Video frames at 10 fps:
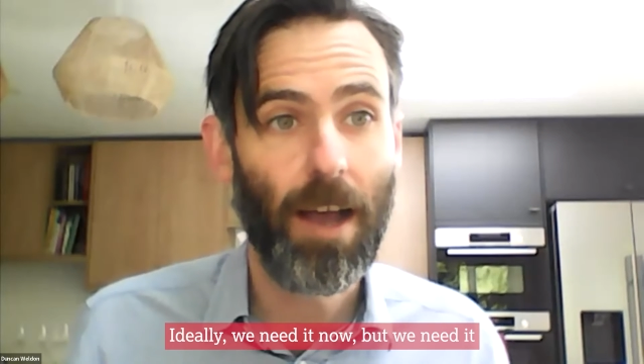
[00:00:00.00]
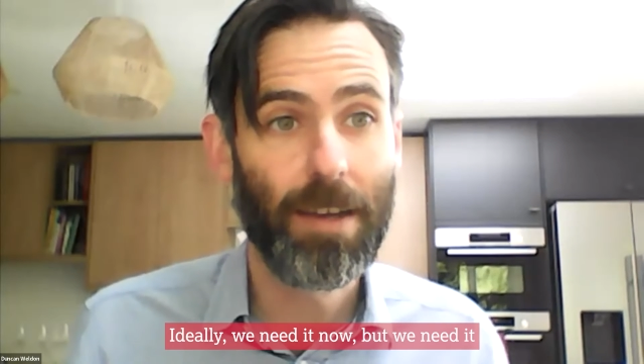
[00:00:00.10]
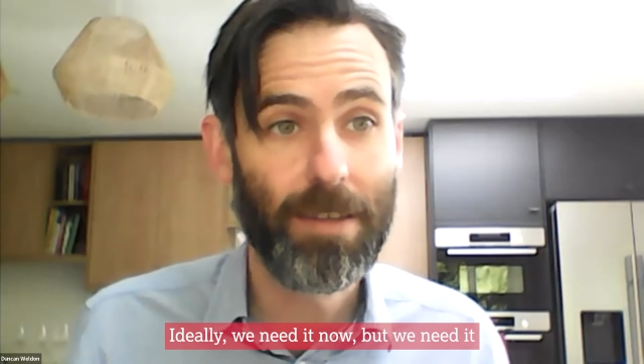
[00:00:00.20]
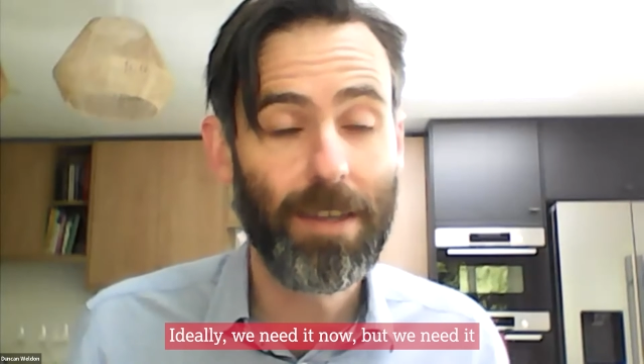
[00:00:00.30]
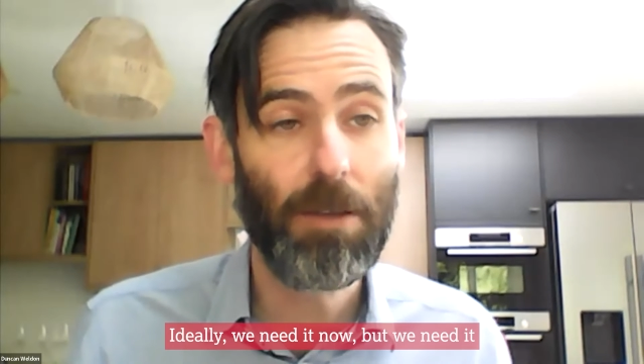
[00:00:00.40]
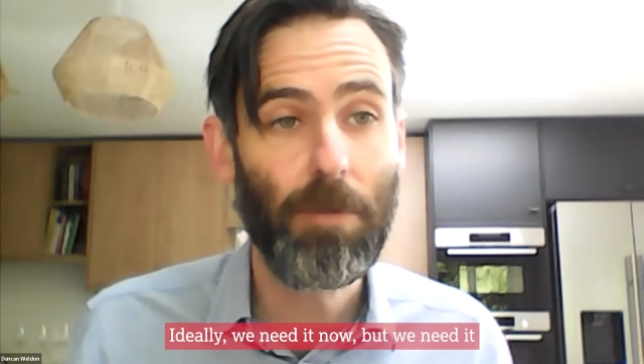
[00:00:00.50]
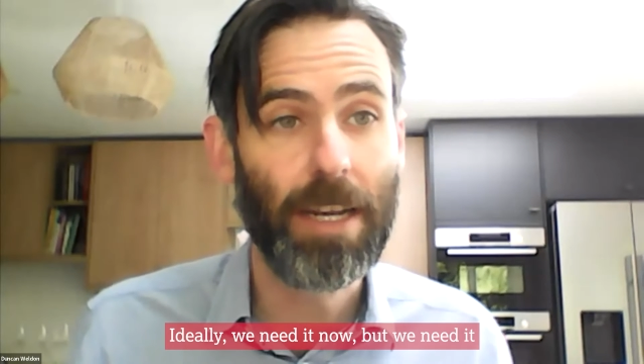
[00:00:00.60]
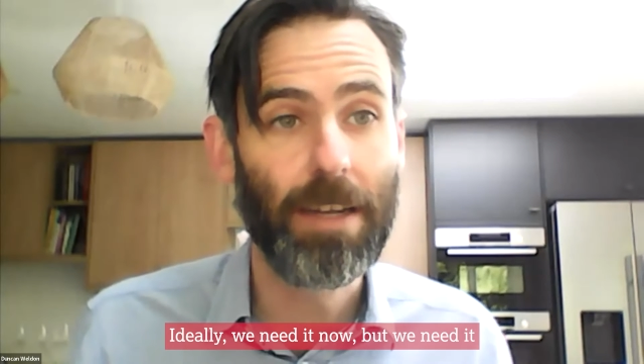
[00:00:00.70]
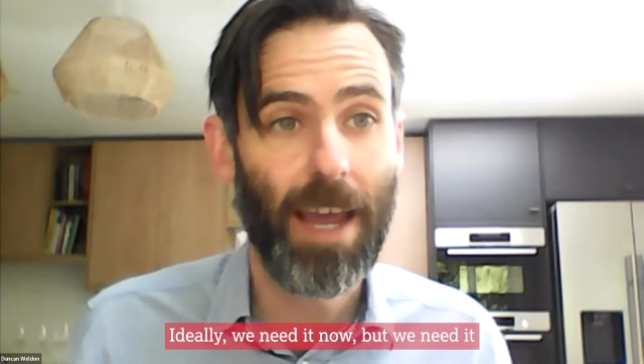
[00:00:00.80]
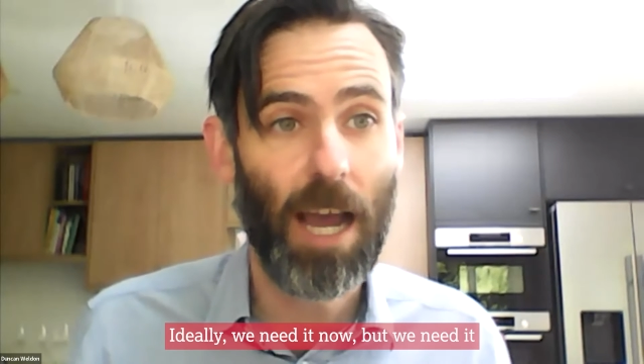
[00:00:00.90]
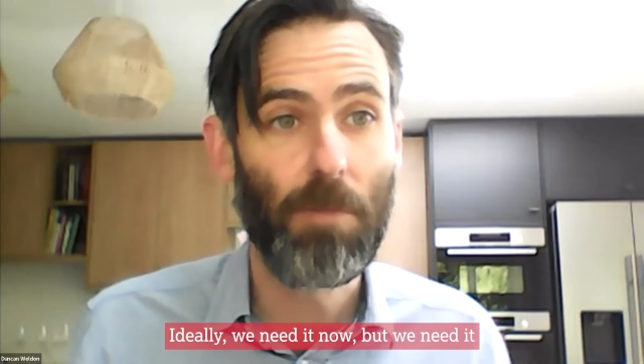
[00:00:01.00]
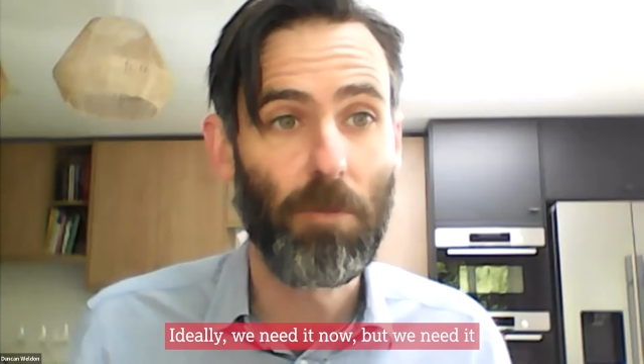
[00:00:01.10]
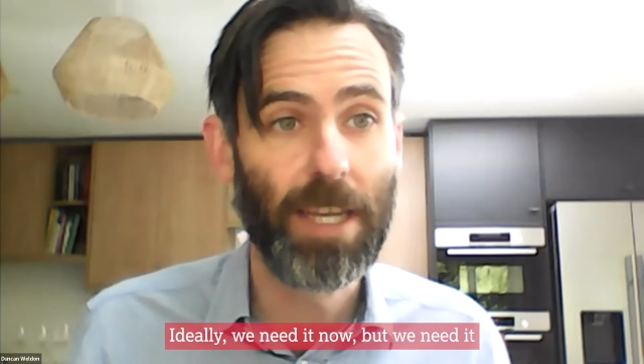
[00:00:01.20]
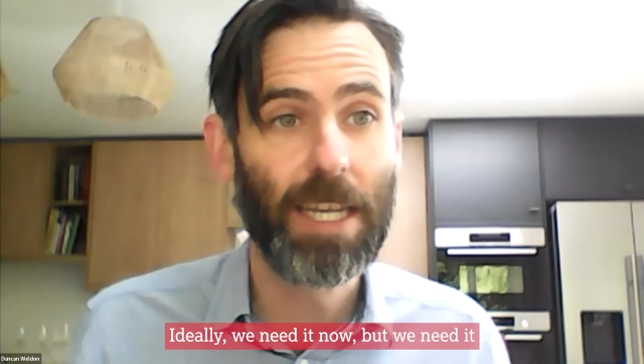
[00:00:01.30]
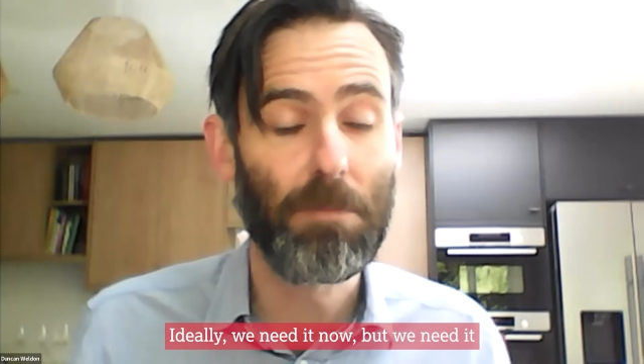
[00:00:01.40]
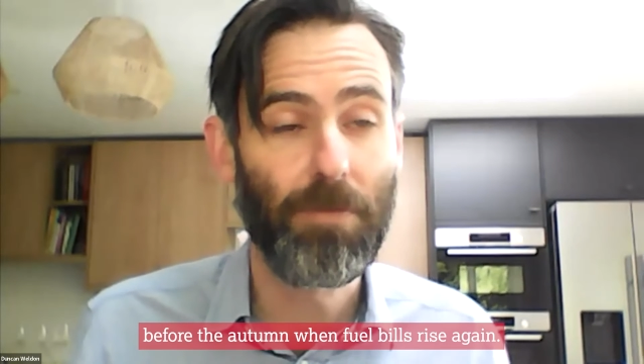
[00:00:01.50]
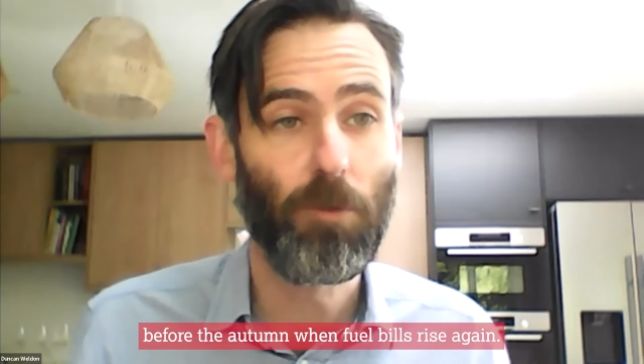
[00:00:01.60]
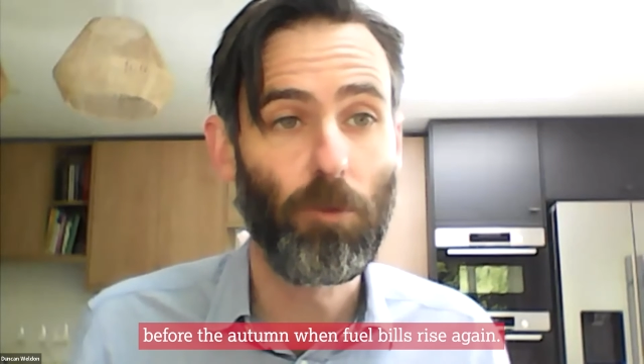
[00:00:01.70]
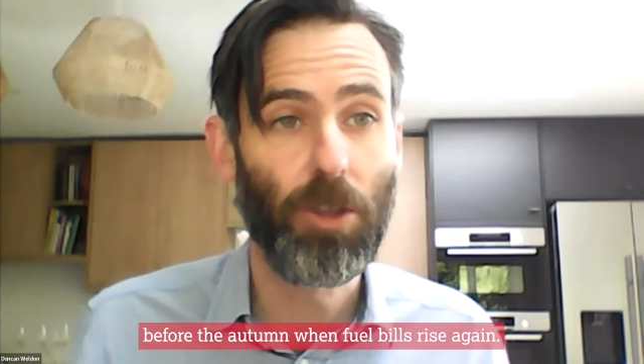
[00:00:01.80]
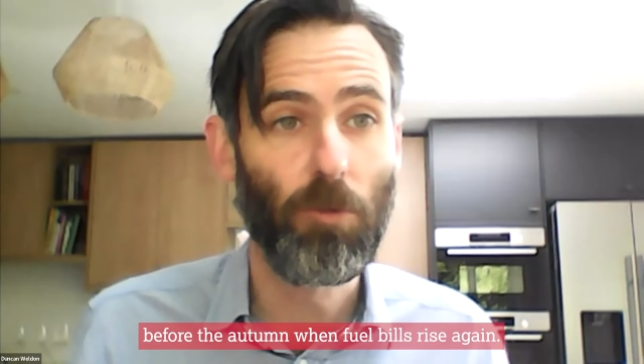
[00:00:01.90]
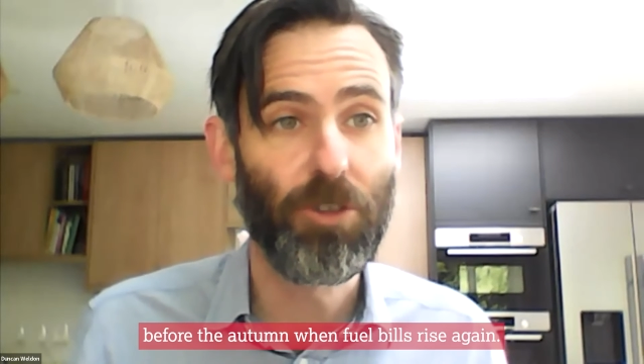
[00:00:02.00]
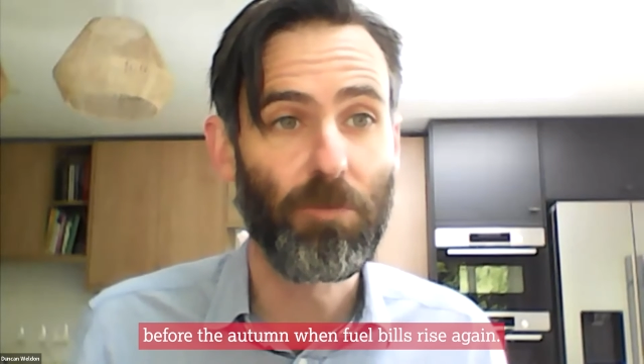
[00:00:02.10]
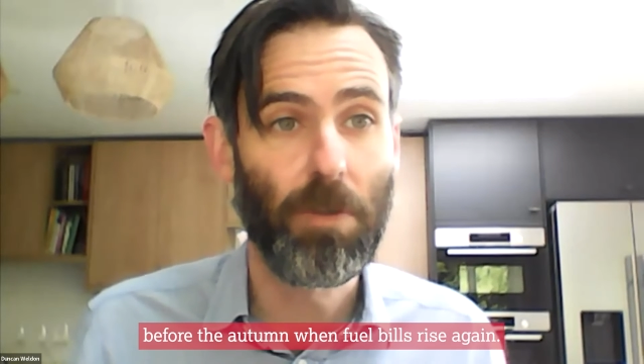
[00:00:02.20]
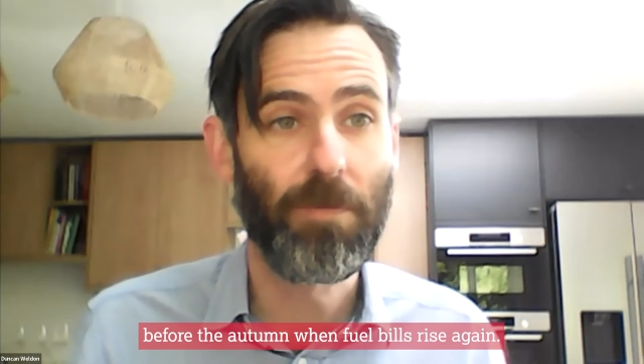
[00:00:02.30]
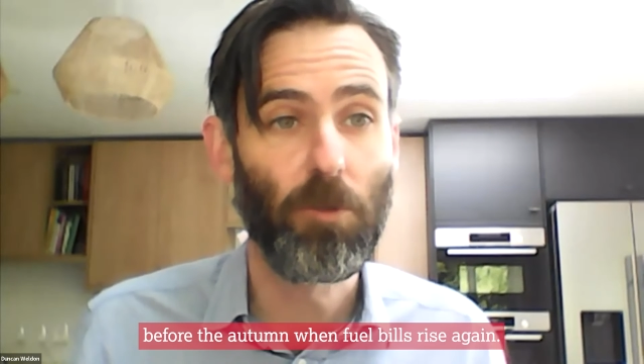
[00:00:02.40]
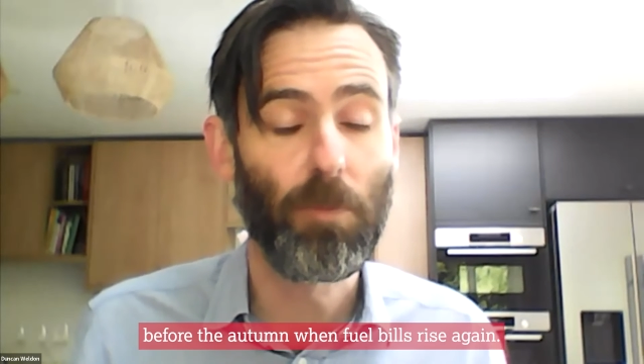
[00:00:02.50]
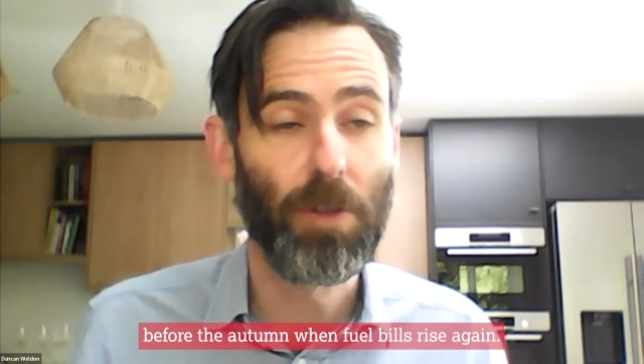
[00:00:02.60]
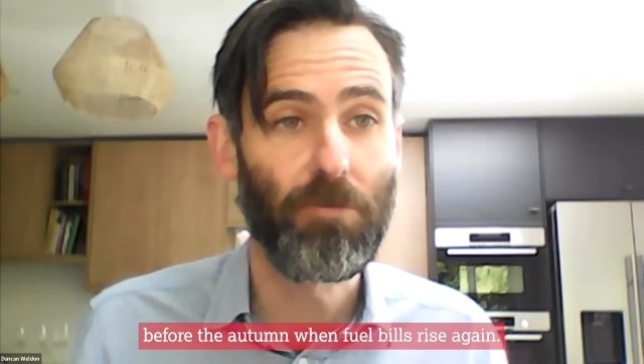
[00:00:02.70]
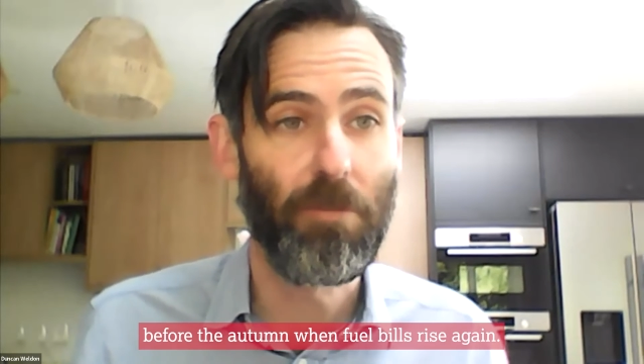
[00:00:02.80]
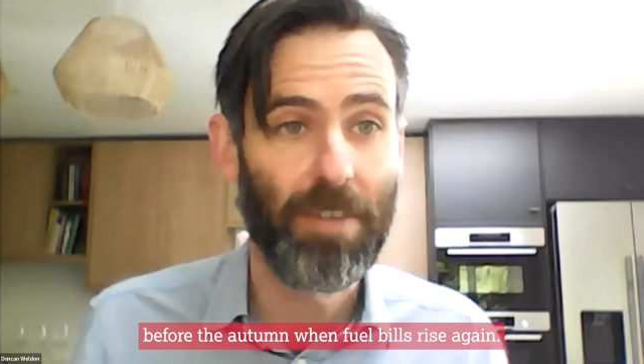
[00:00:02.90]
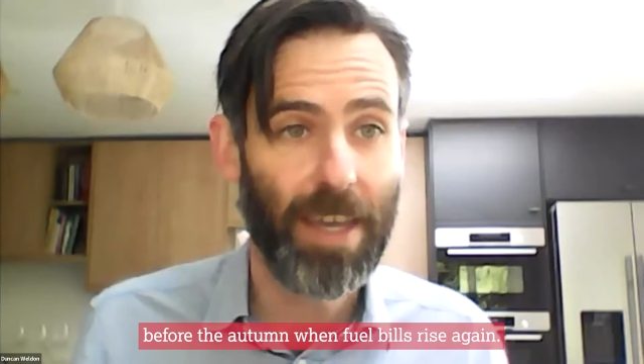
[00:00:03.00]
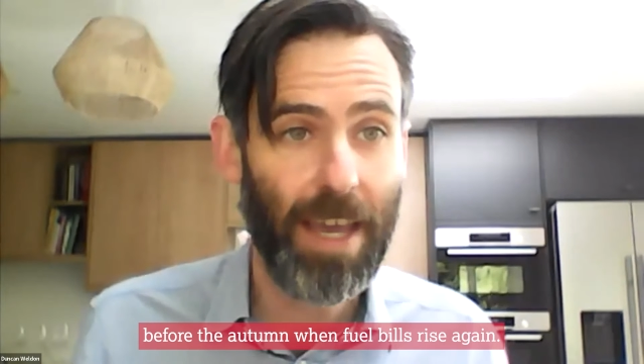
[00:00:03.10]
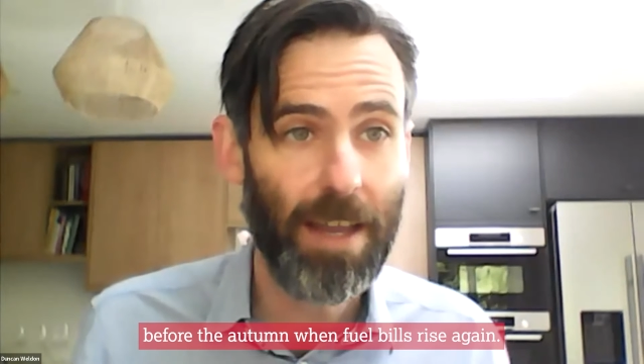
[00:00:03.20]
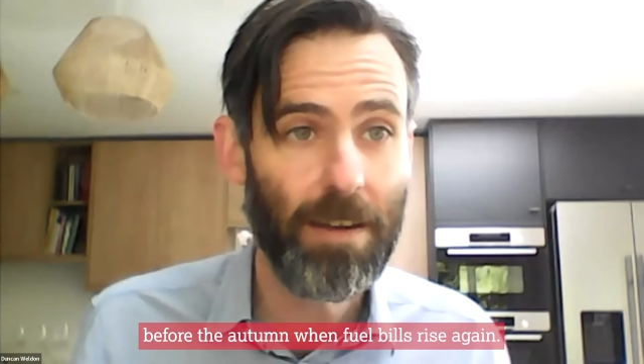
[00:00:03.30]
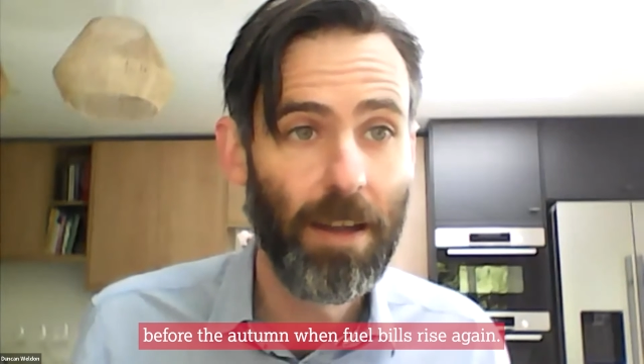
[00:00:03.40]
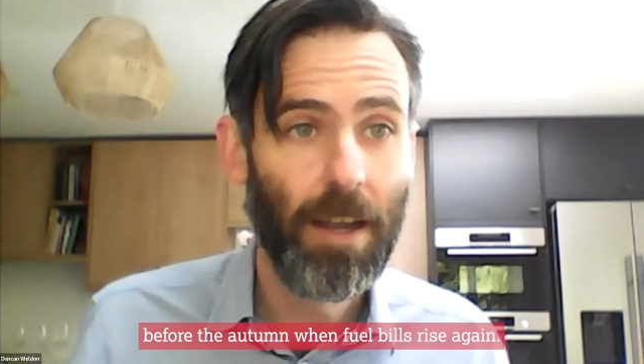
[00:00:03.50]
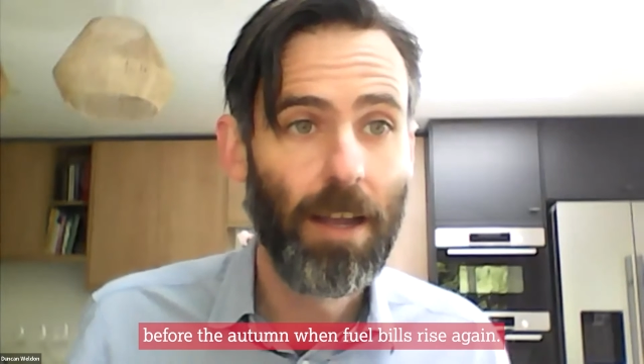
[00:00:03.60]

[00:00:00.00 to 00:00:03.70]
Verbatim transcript: Ideally, we need it now, but we need it before the autumn when fuel bills rise again.